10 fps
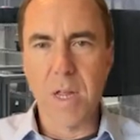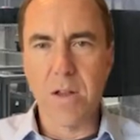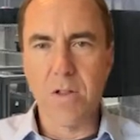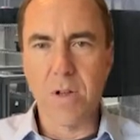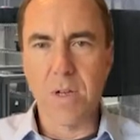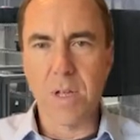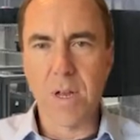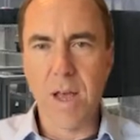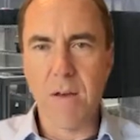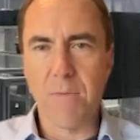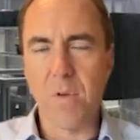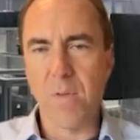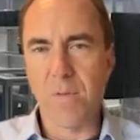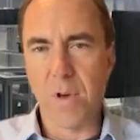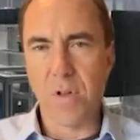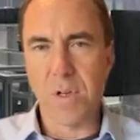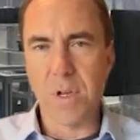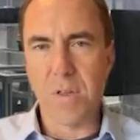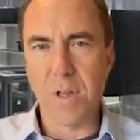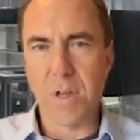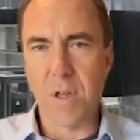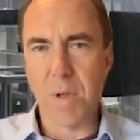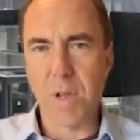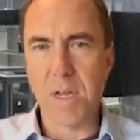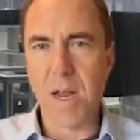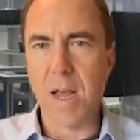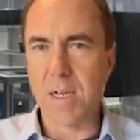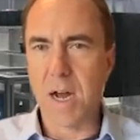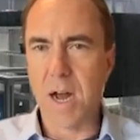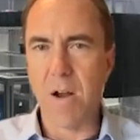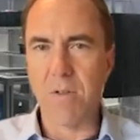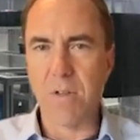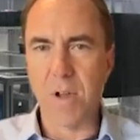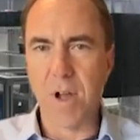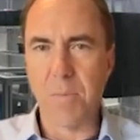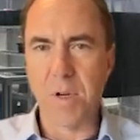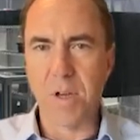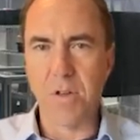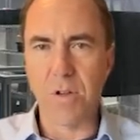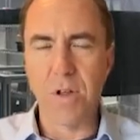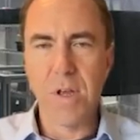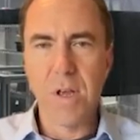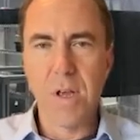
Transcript: engines that have fuel efficiency that can be 10x higher than the competition.